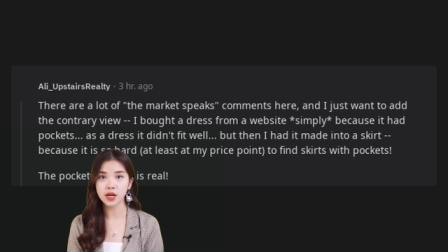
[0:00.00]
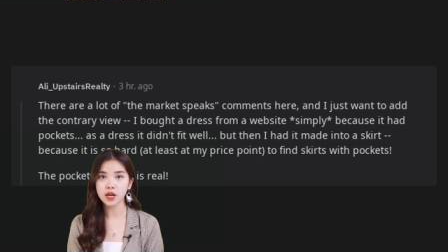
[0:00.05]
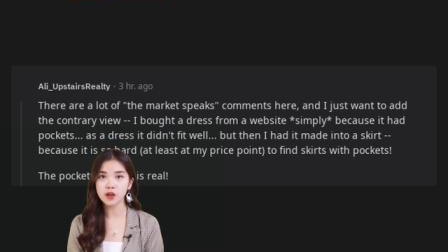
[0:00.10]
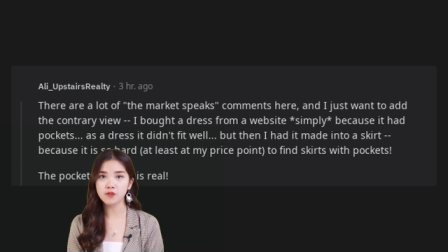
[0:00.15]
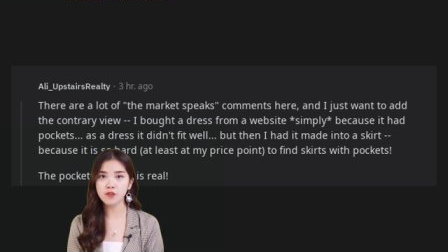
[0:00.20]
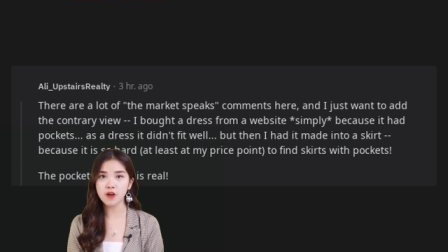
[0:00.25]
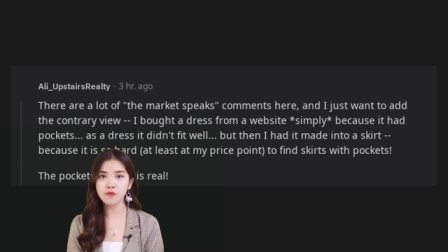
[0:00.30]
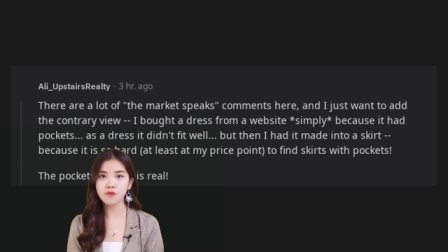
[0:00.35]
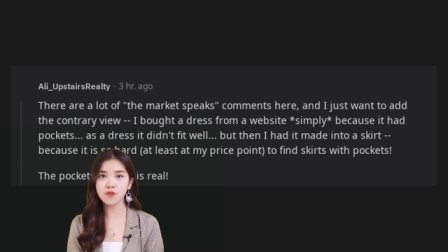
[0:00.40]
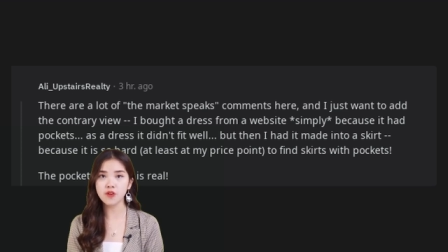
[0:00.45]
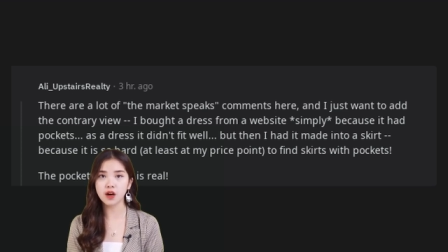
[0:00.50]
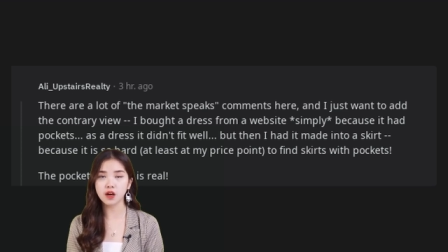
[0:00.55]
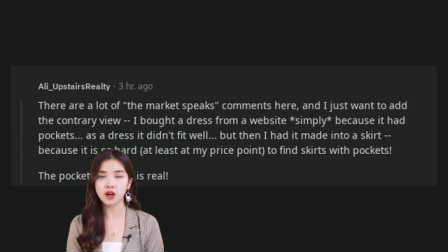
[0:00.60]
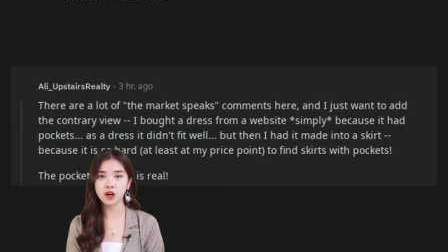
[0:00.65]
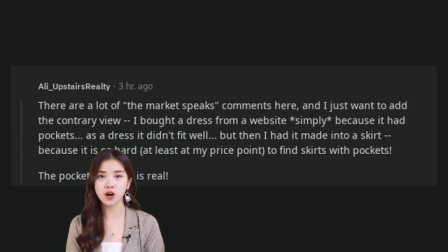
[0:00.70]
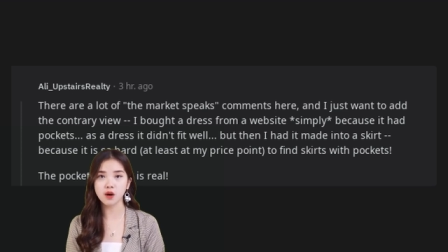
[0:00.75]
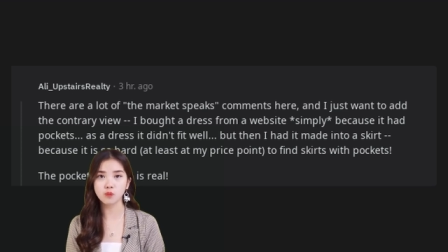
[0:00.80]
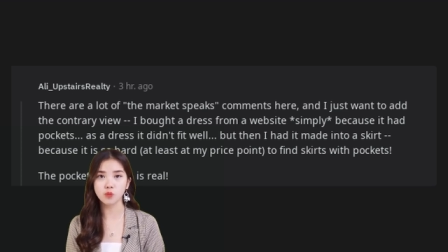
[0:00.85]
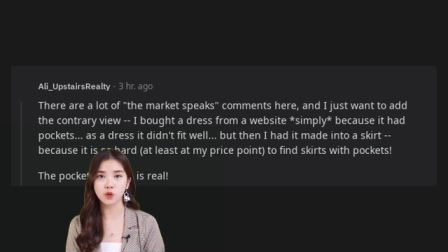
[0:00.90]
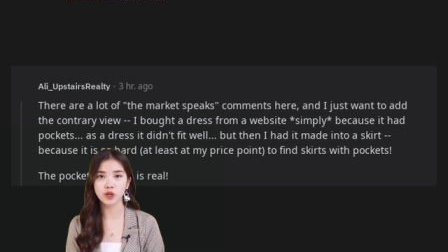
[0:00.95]
But then I
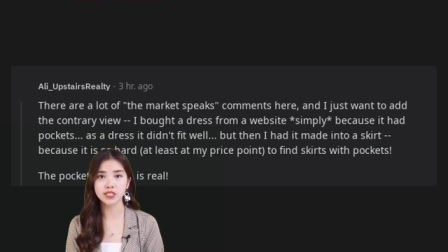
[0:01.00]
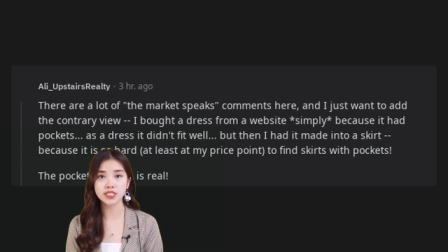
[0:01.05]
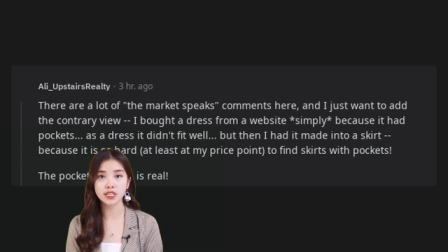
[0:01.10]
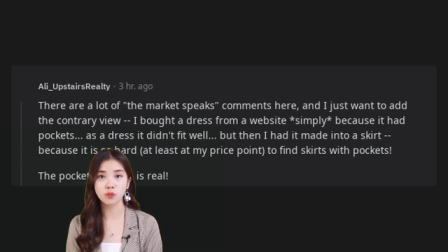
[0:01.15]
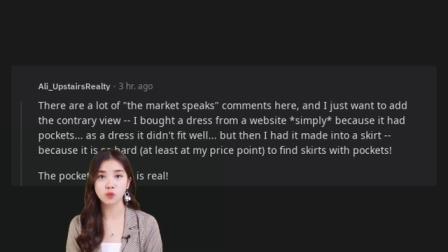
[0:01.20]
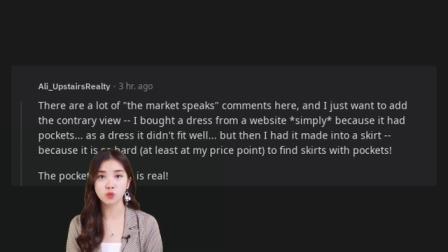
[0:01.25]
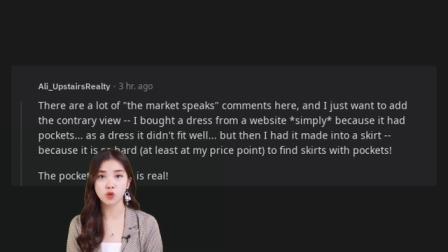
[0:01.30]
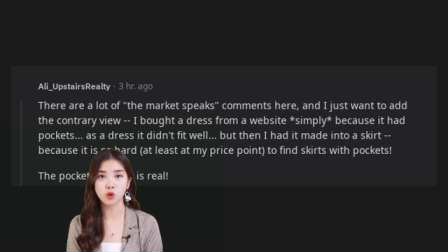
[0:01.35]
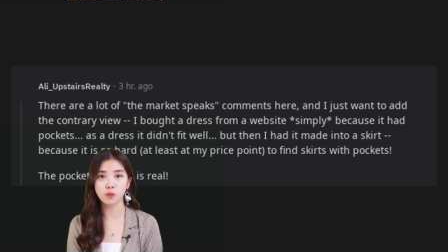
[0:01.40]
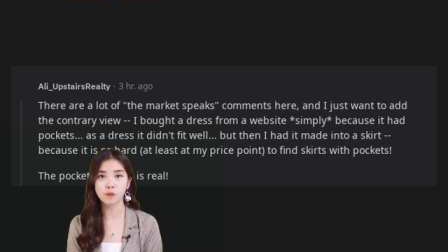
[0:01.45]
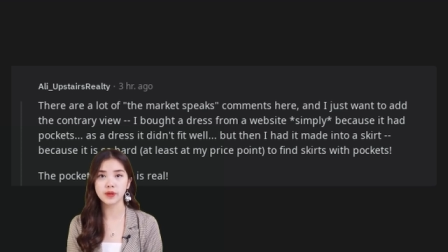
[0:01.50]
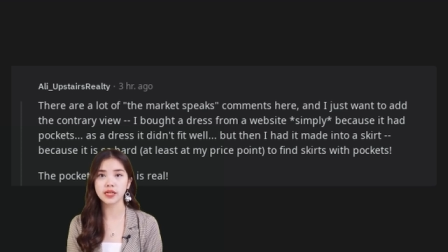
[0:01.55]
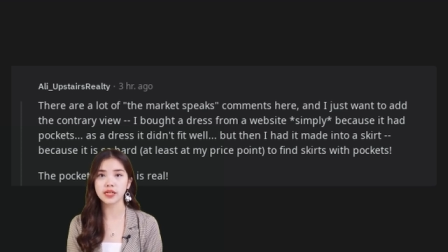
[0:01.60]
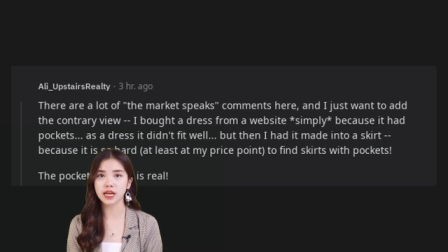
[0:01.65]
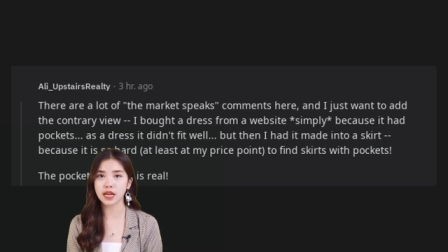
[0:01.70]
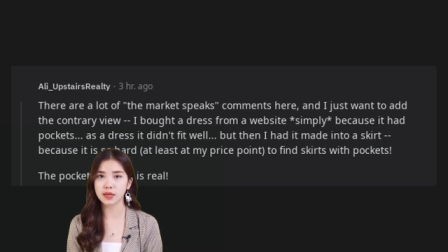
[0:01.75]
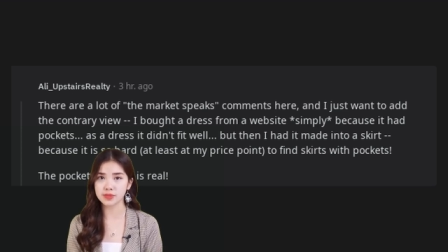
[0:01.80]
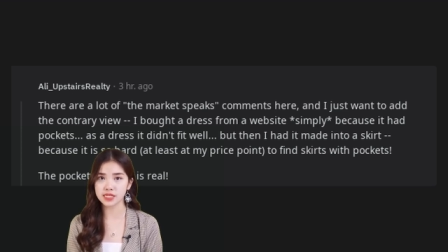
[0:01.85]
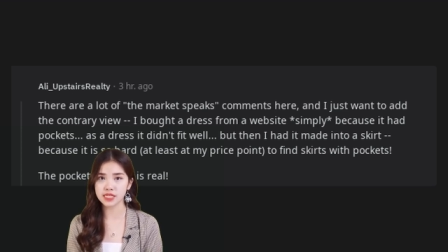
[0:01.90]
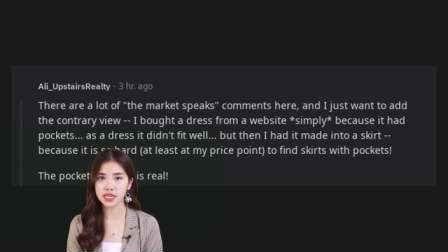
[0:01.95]
had it made into a
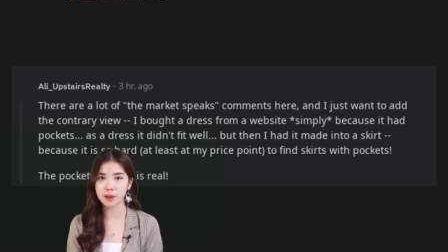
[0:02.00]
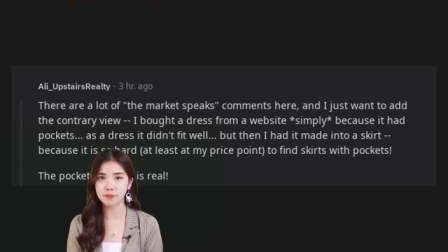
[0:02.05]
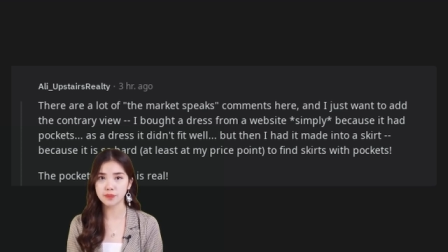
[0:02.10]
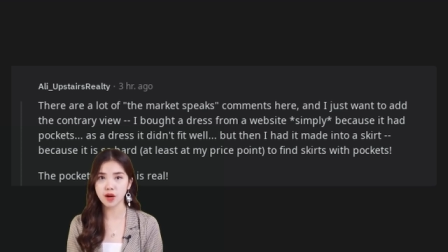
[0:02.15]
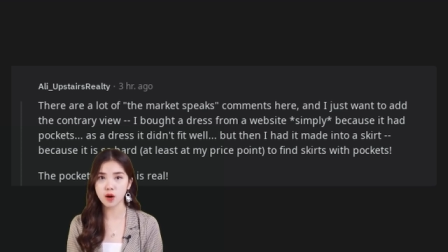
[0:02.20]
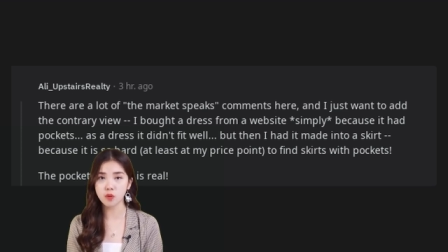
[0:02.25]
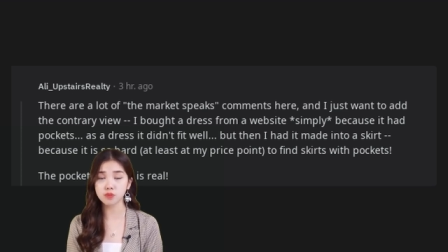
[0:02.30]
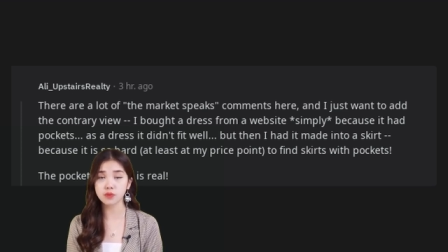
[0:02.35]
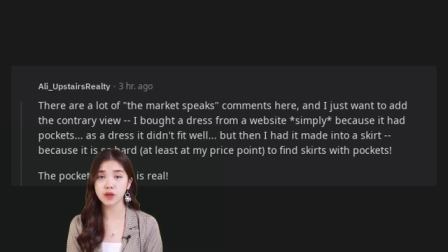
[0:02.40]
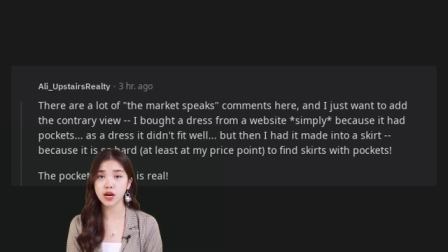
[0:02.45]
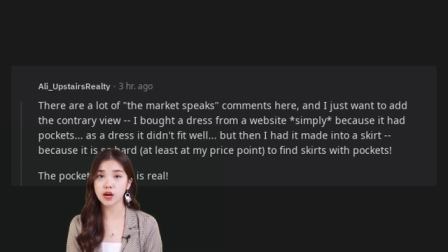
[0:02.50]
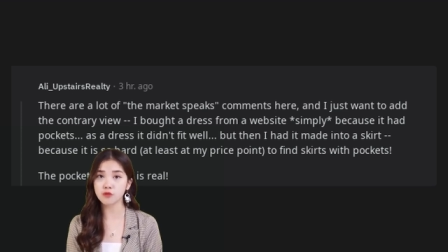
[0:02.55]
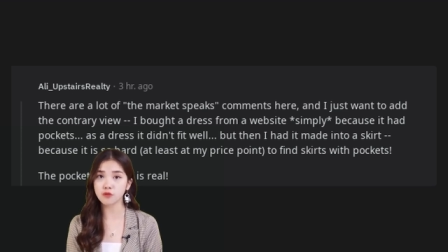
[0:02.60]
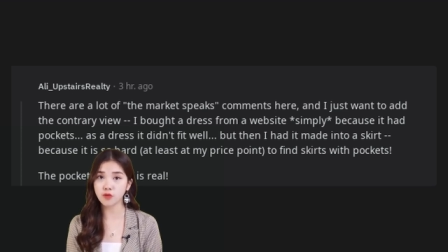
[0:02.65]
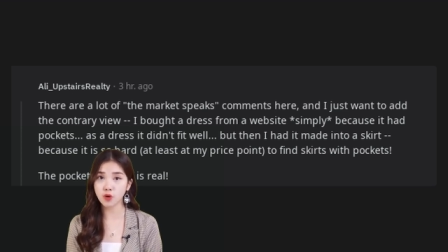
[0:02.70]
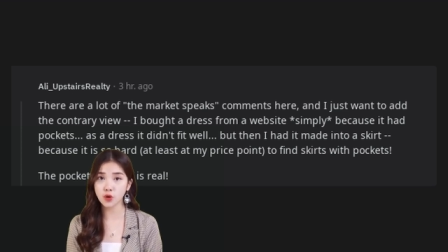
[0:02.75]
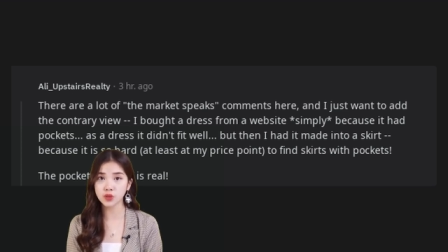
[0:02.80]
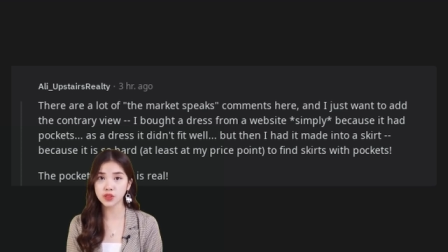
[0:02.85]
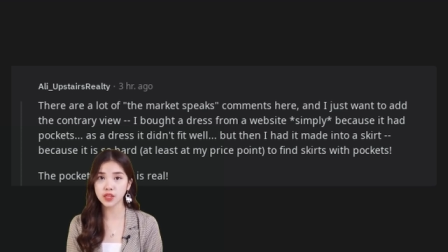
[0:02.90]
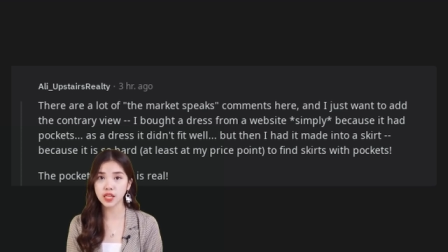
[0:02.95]
skirt because it
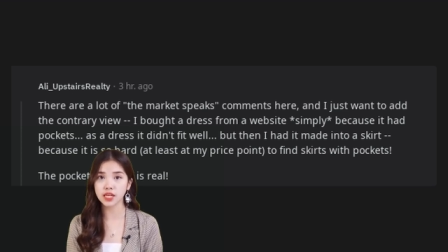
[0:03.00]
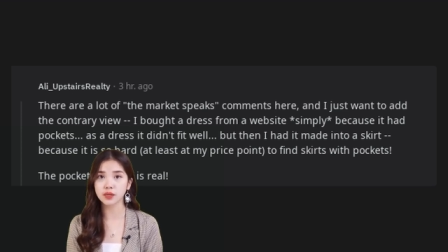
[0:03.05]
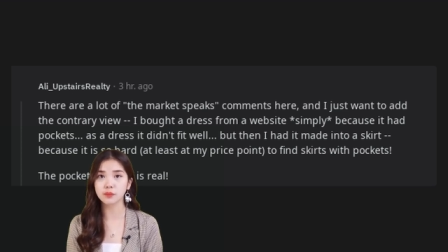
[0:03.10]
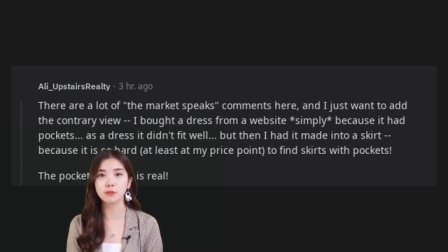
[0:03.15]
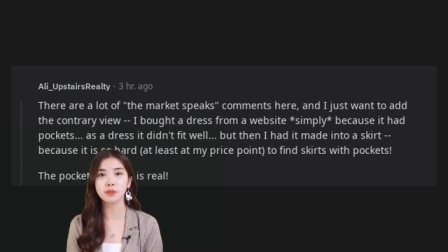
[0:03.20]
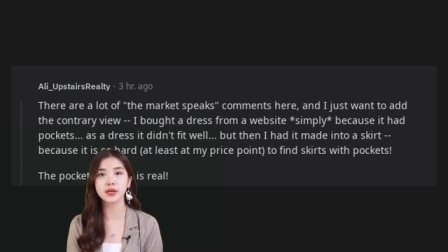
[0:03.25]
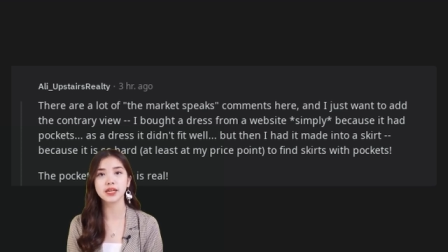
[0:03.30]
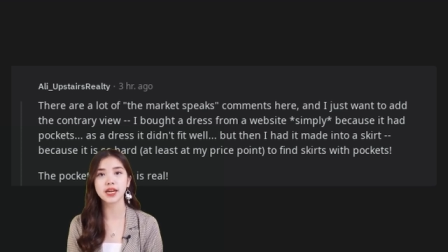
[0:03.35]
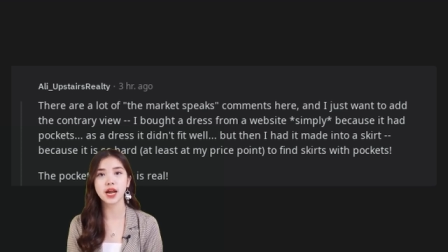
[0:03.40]
is so hard,